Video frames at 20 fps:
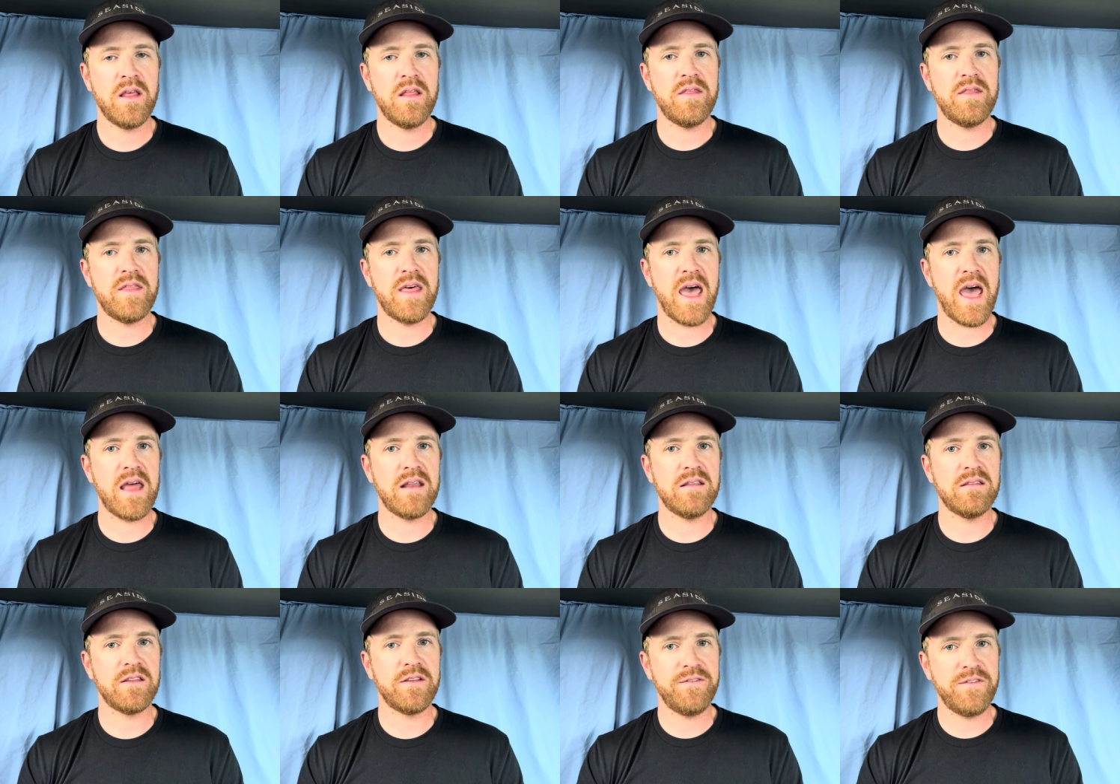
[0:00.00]

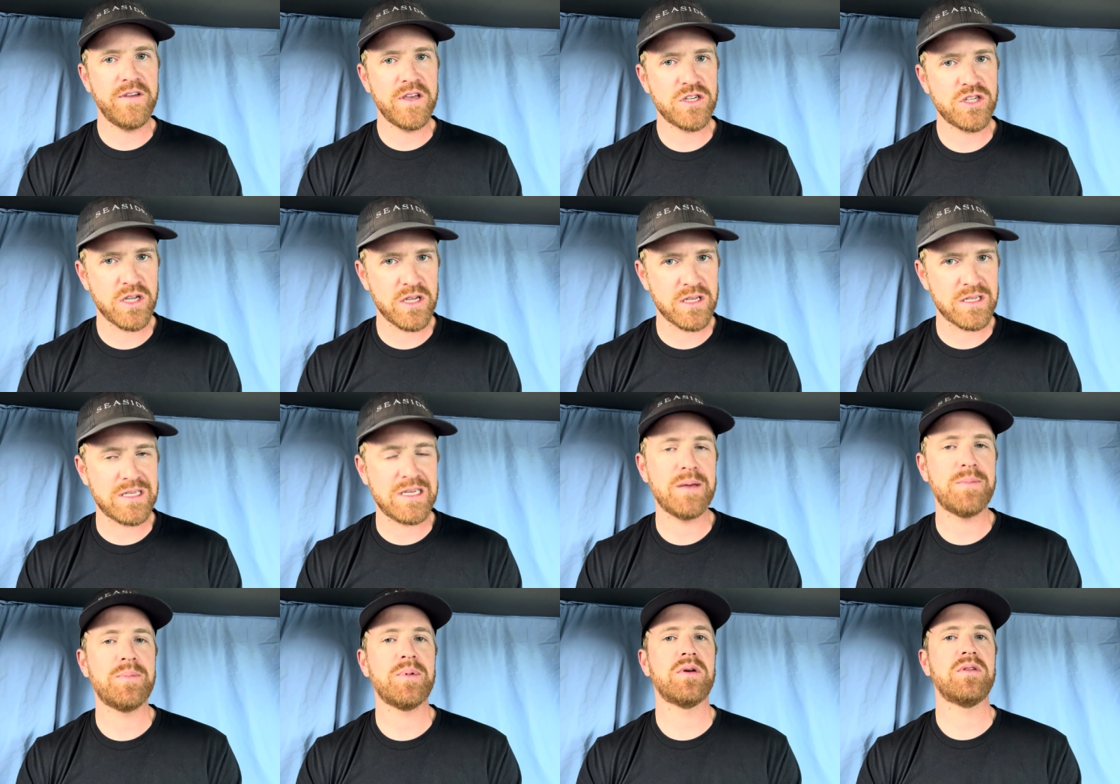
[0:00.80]
that the fishing is
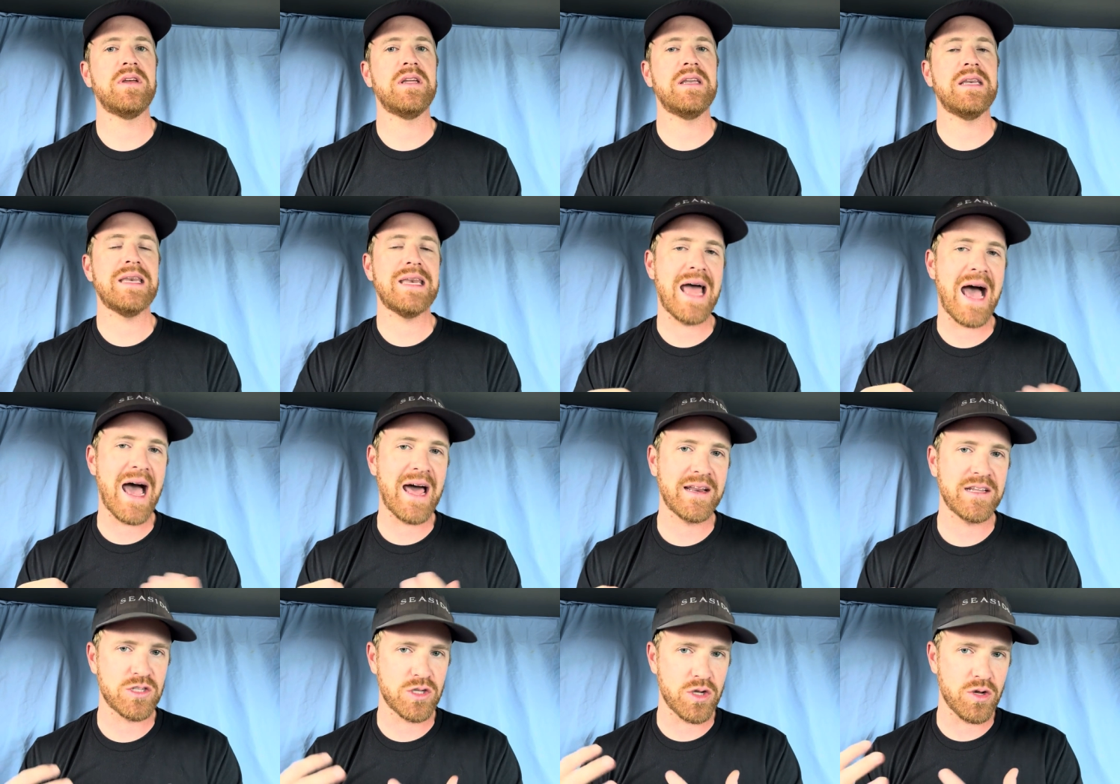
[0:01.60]
typically
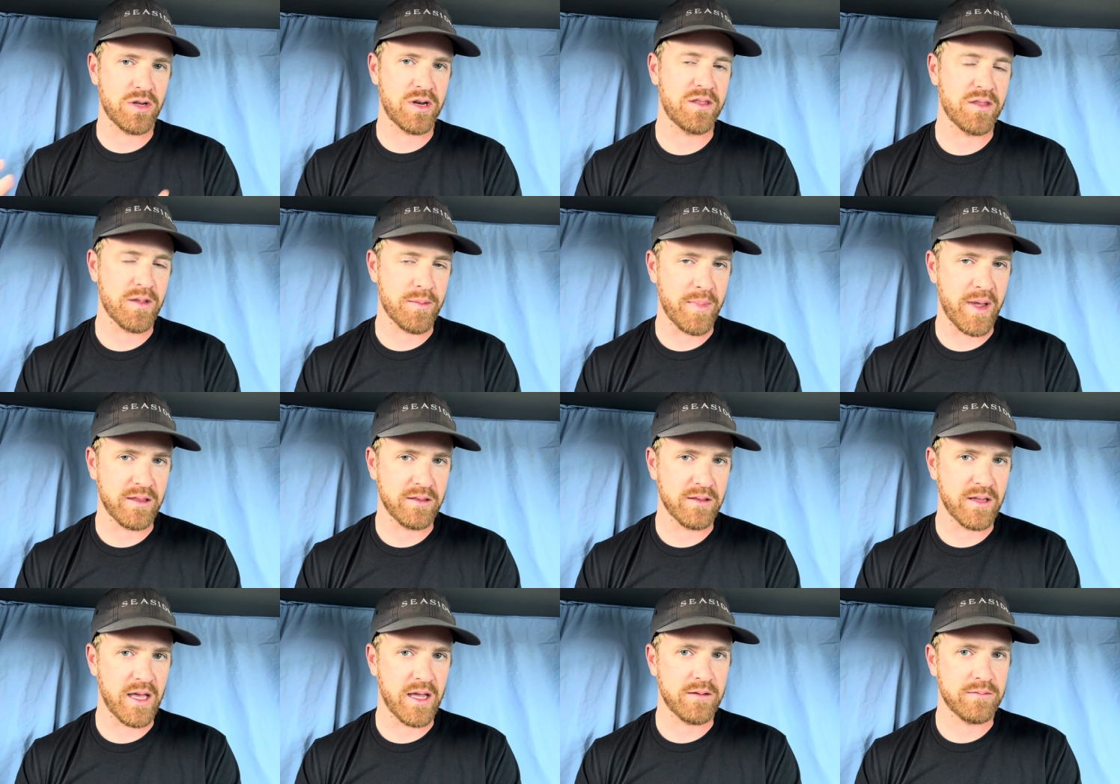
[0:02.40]
not as good on the
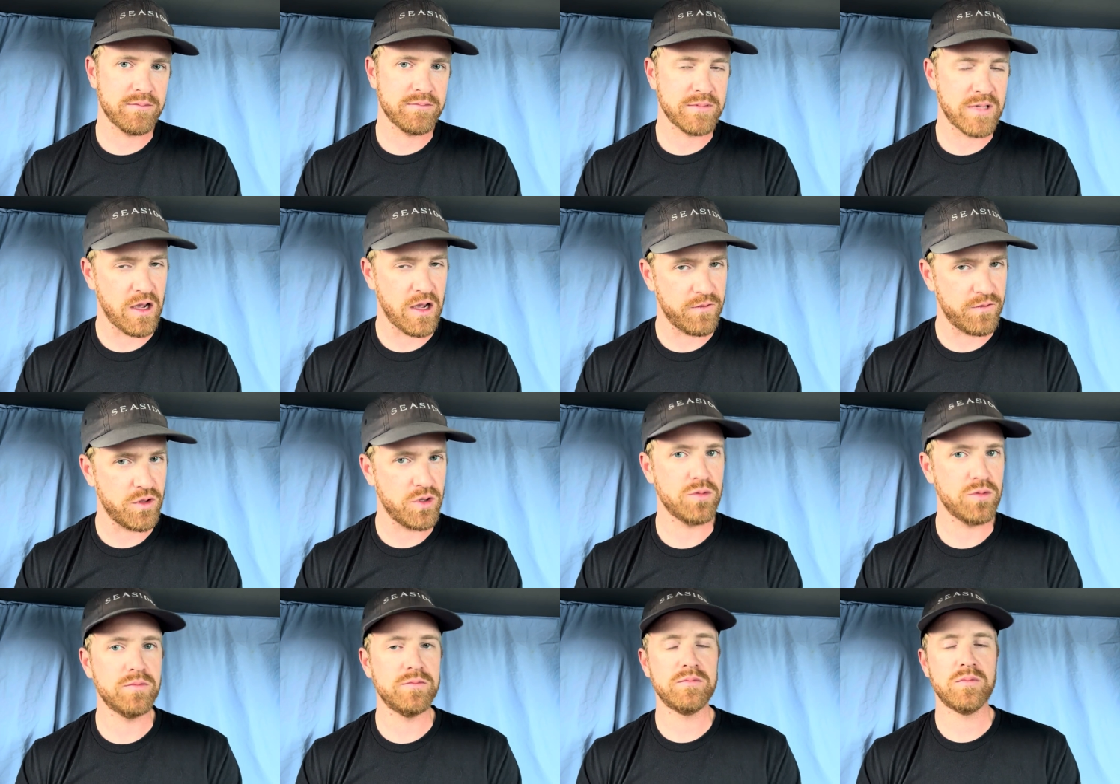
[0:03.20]
main lake. Now, if
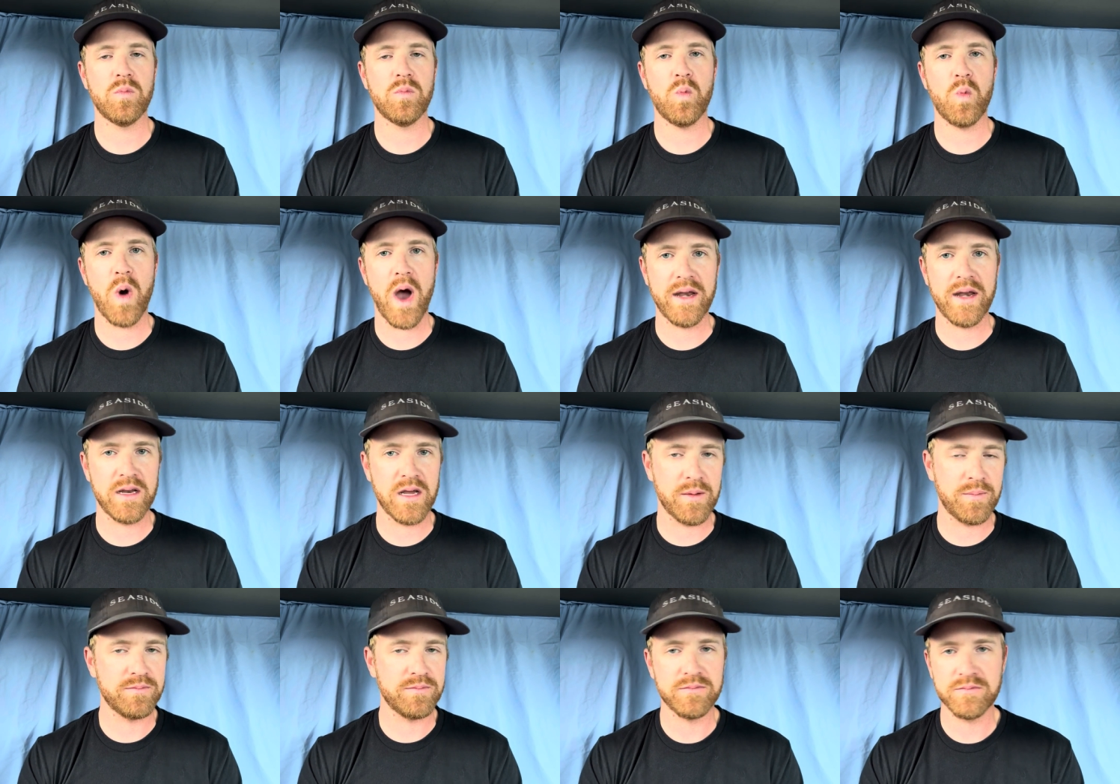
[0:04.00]
you wind
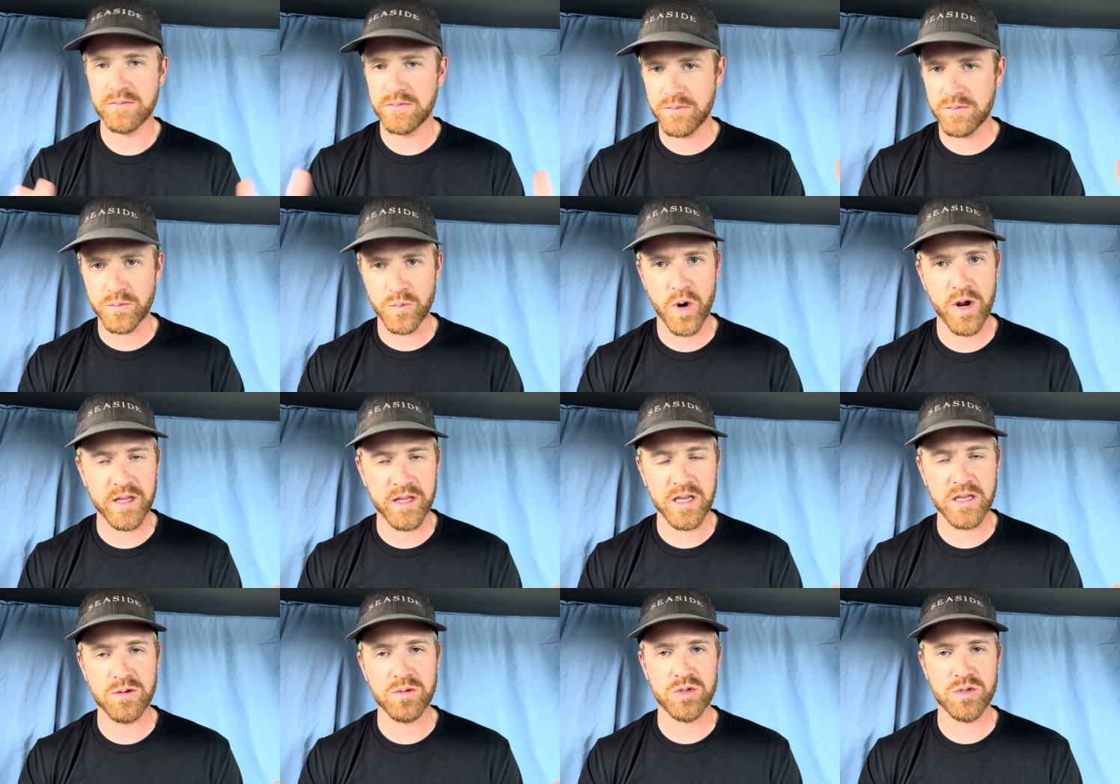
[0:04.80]
up
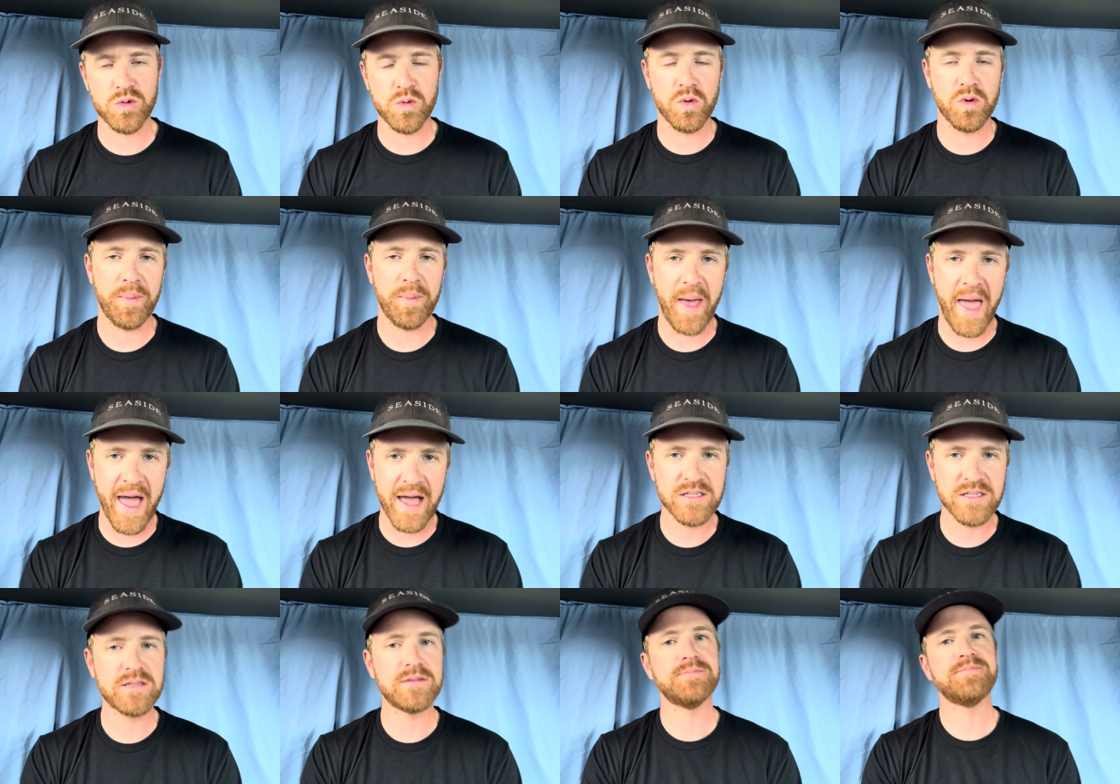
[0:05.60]
running into a school of
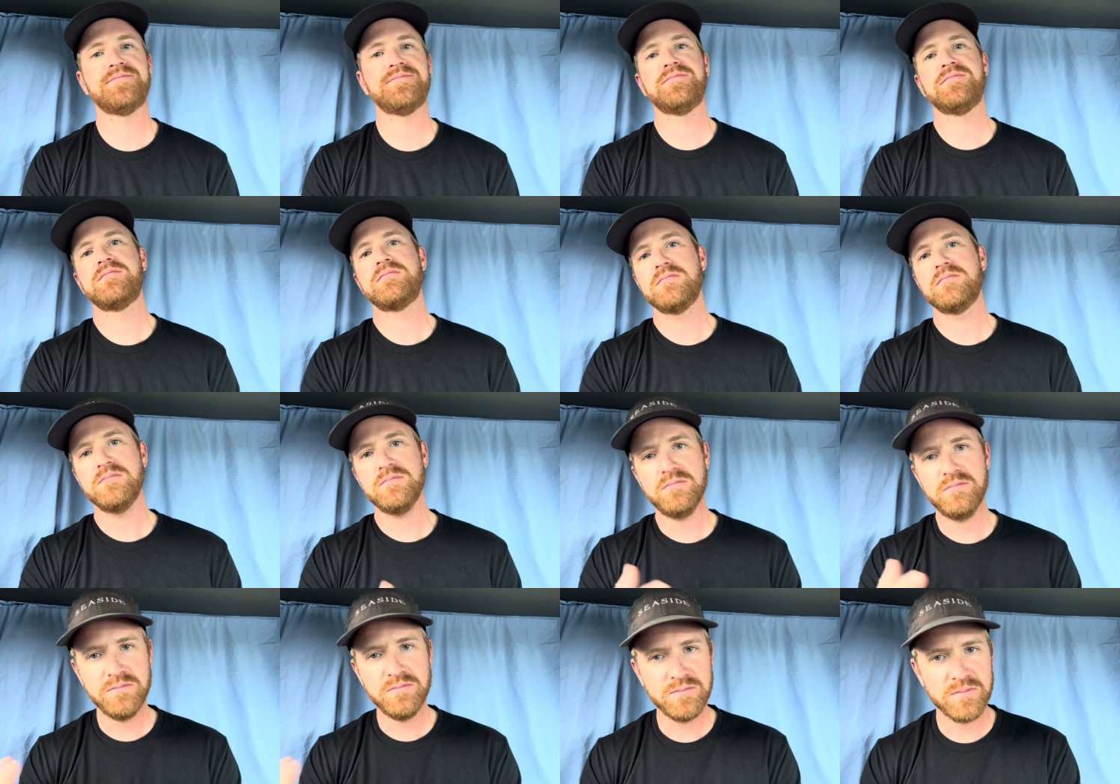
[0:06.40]
bass,
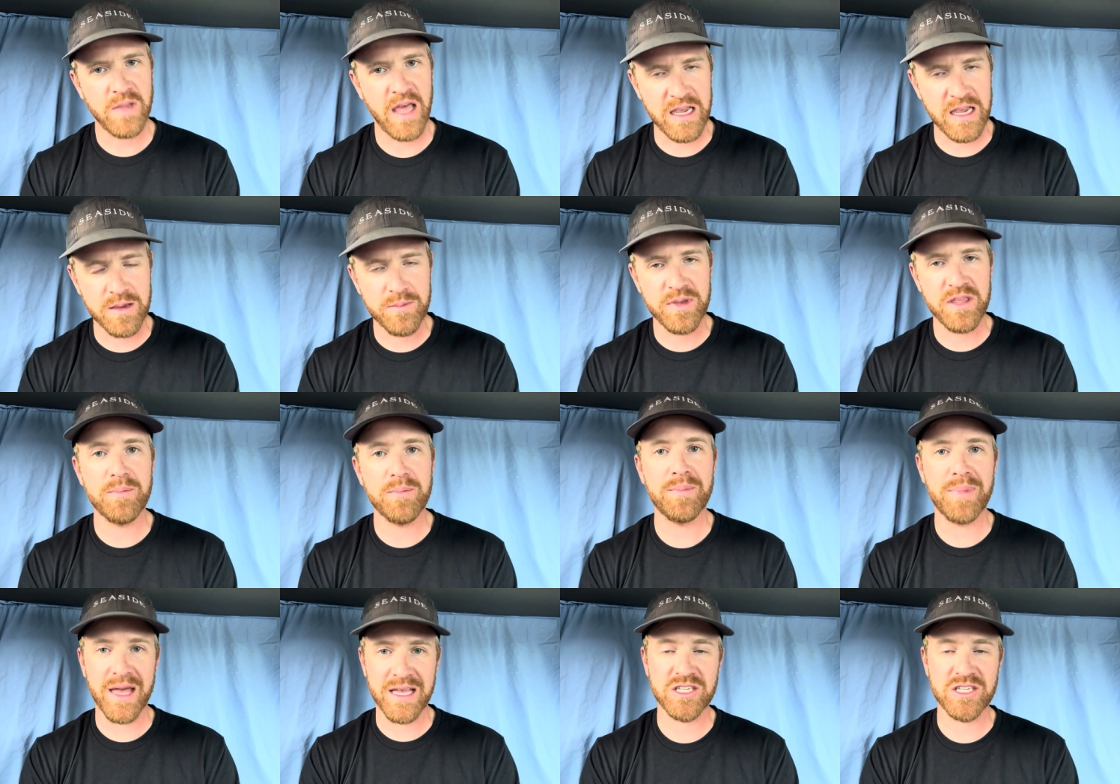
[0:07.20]
that could be the
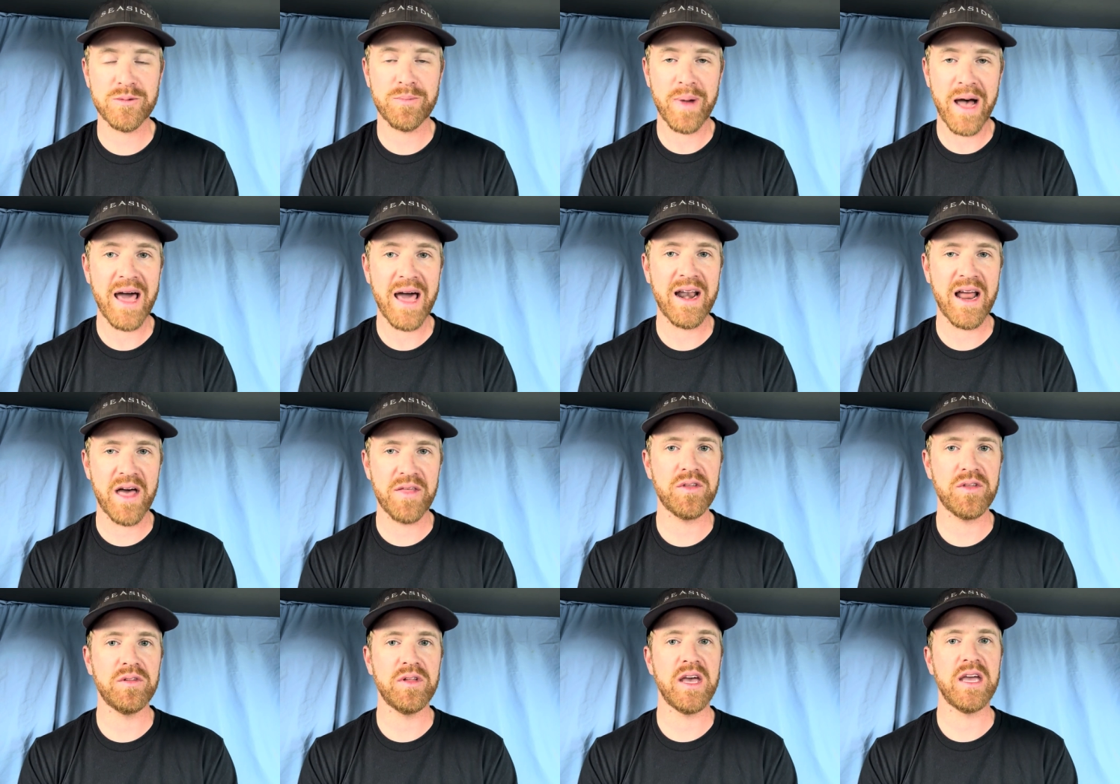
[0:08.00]
best spot
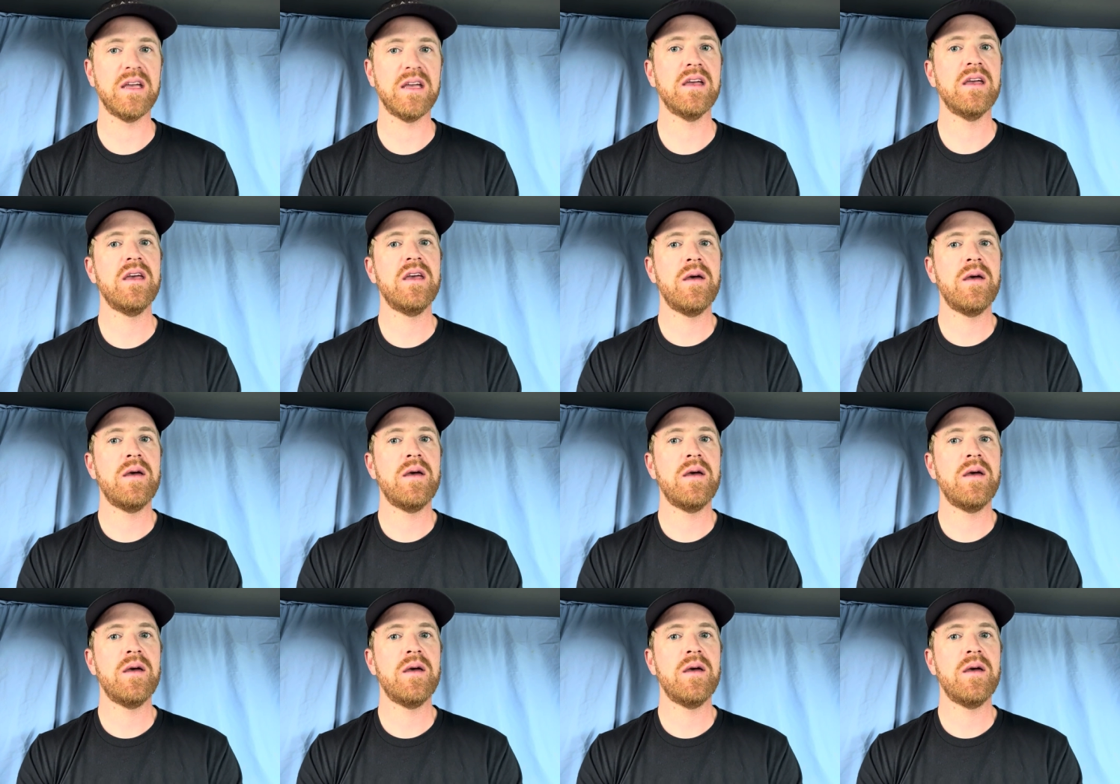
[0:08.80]
on the lake.